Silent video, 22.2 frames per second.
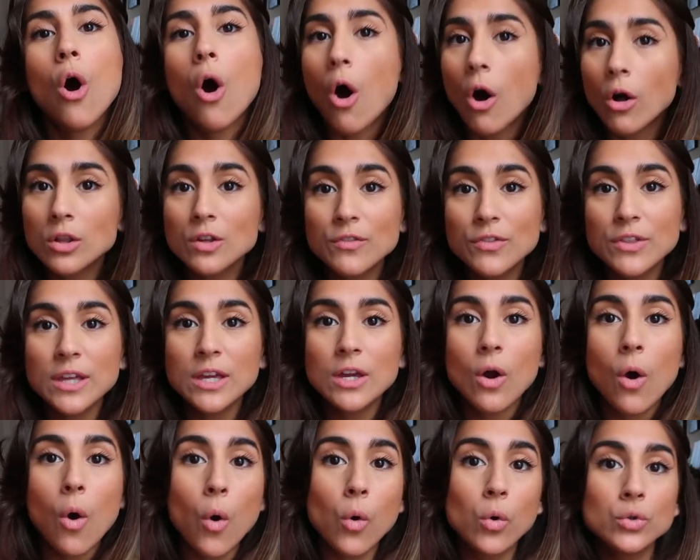all of
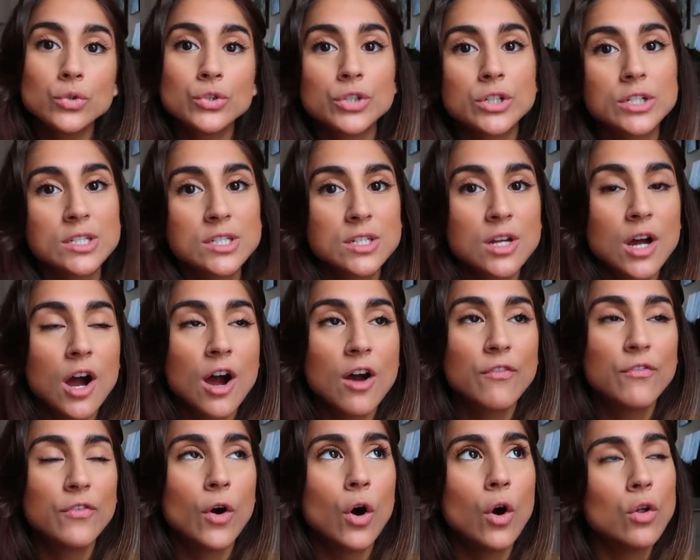the older
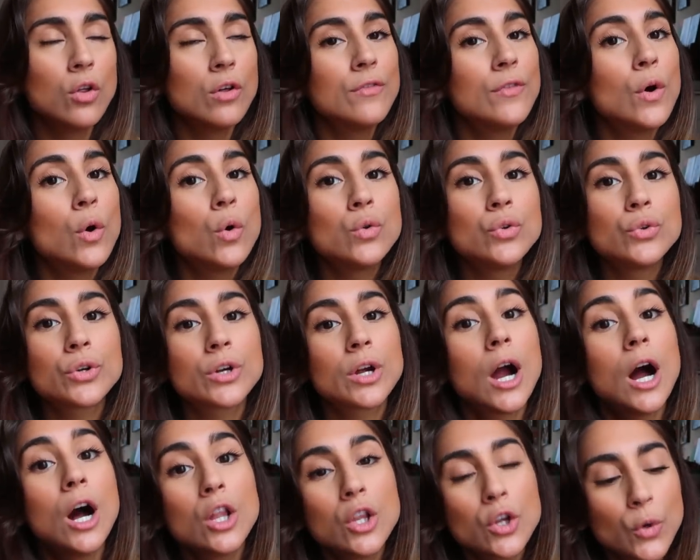stuff, all of the older
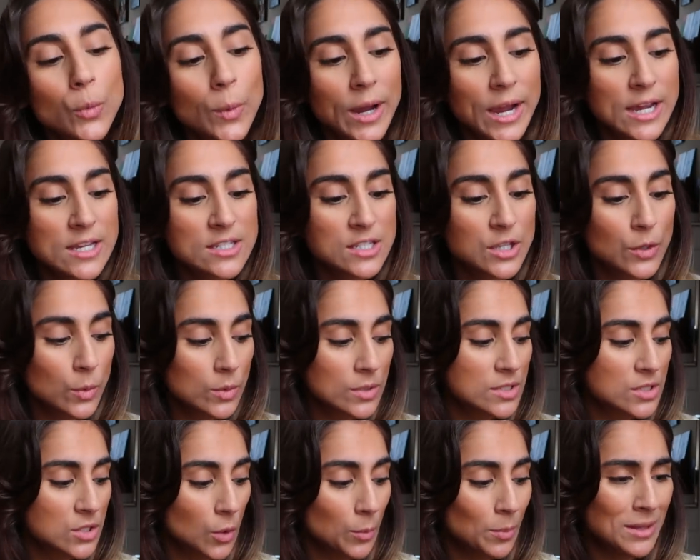colorways, there will
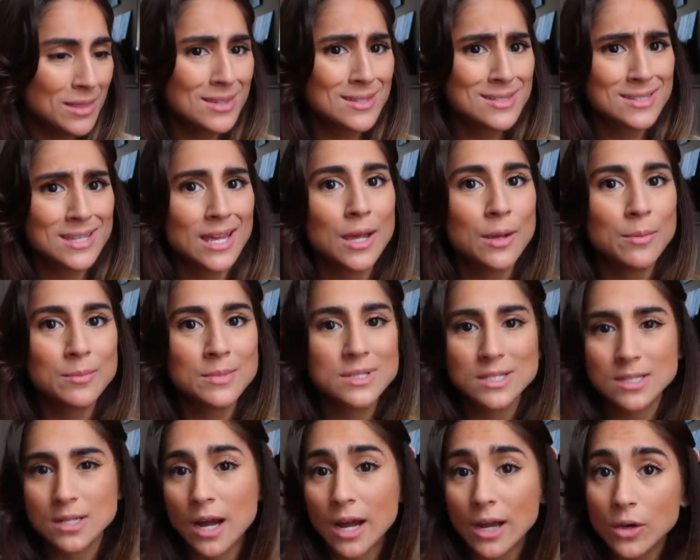still be the same
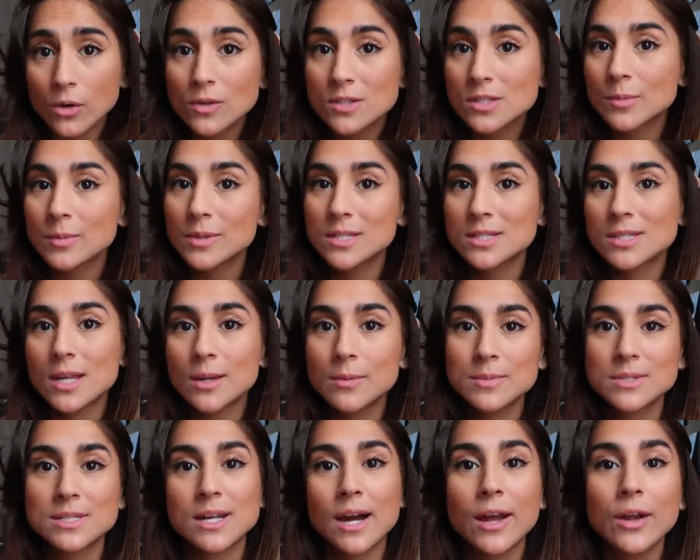styles, some of the same
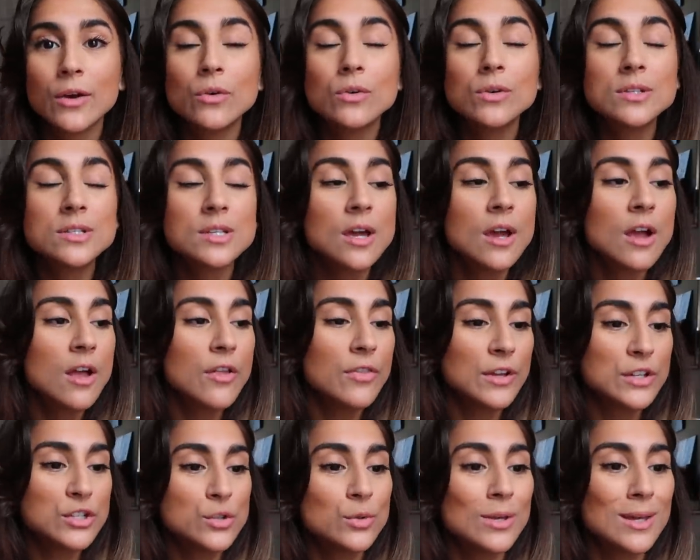styles
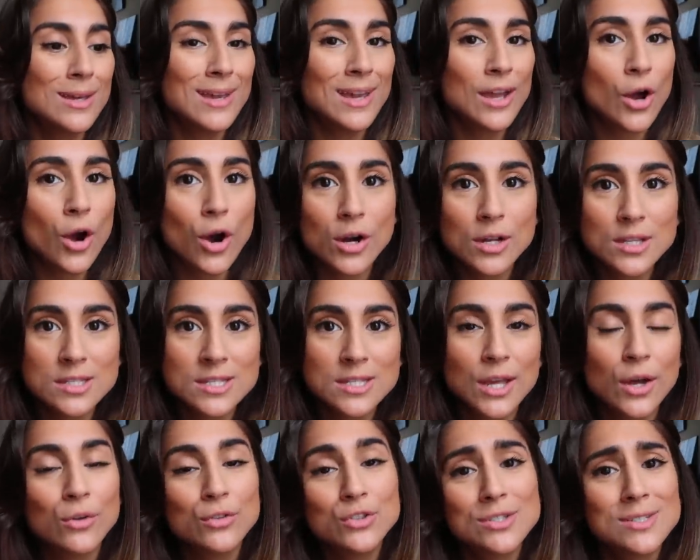that you can get on
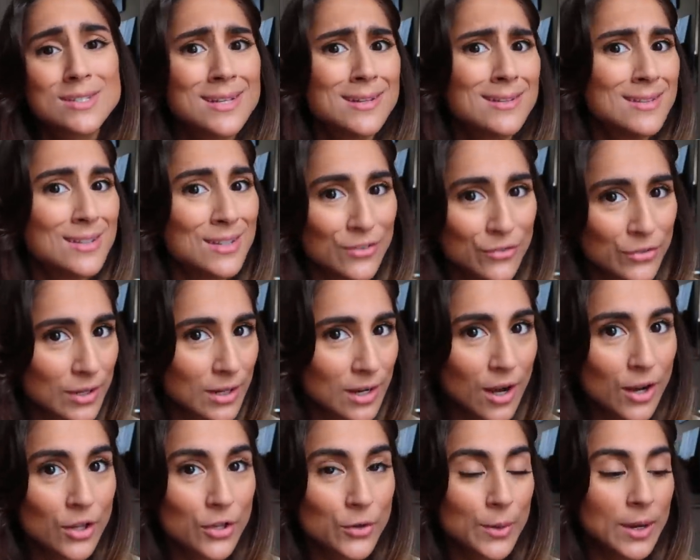sale just in different
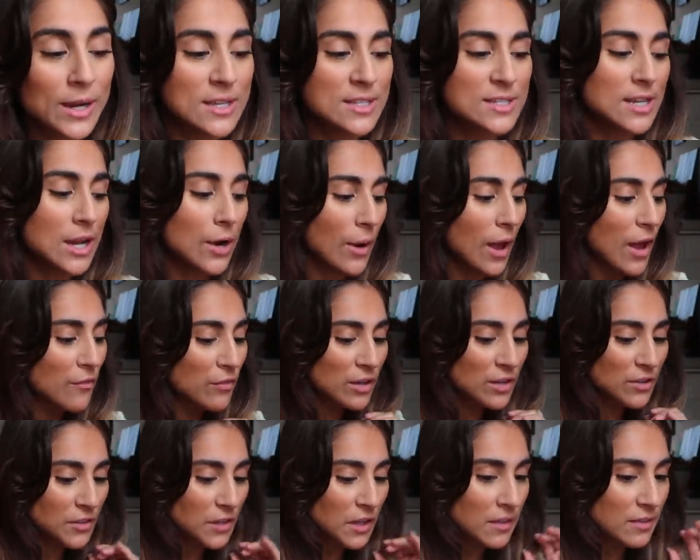colorways. Now
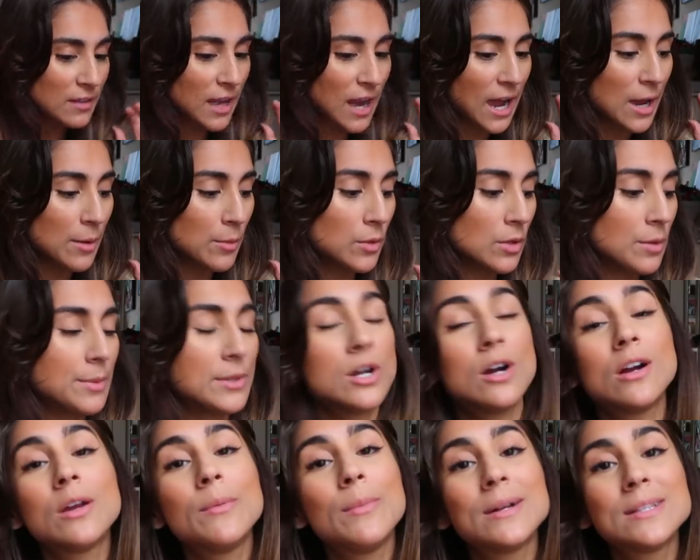everything that I'm going to be
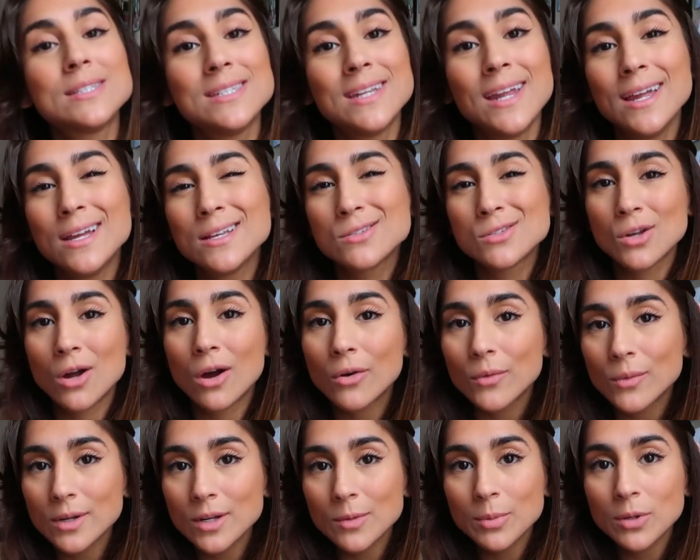talking about today is not
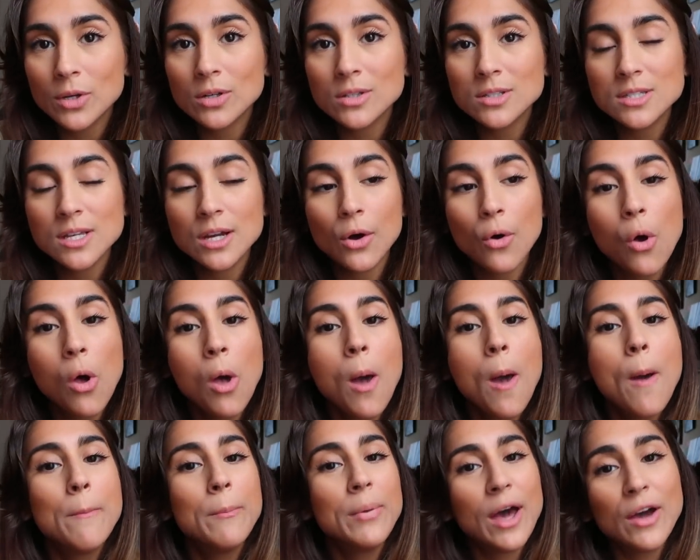going to be on sale,
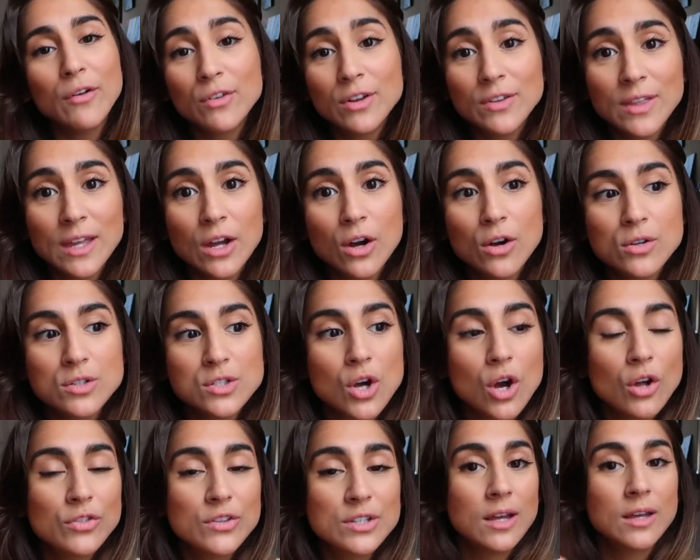but everything else
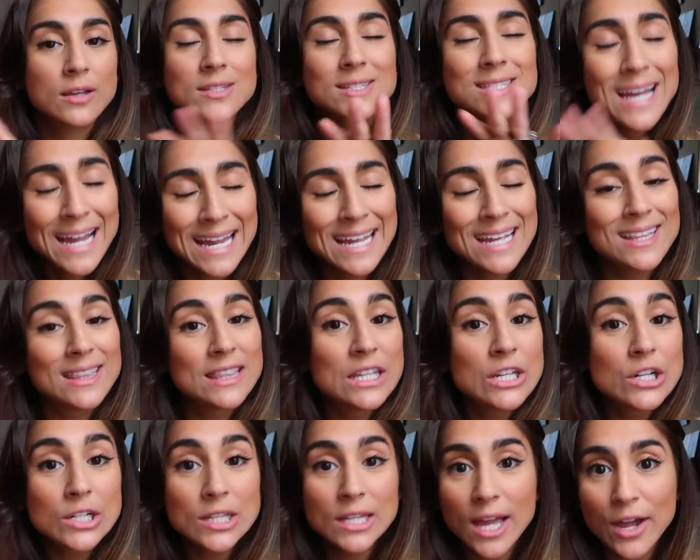on the site,
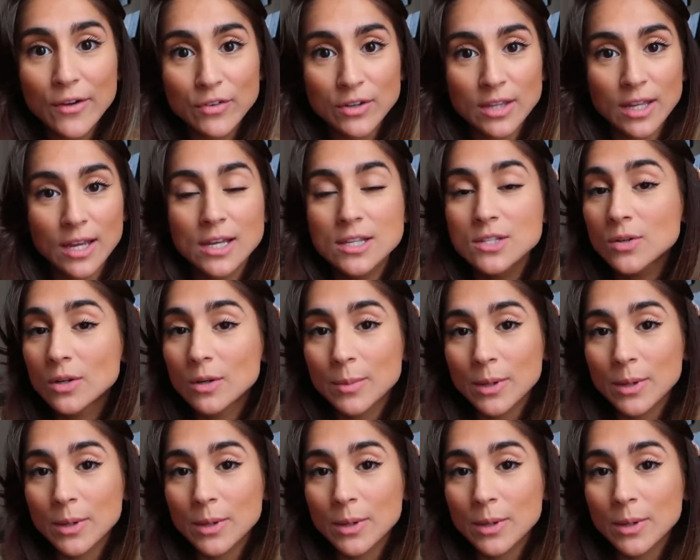literally everything is going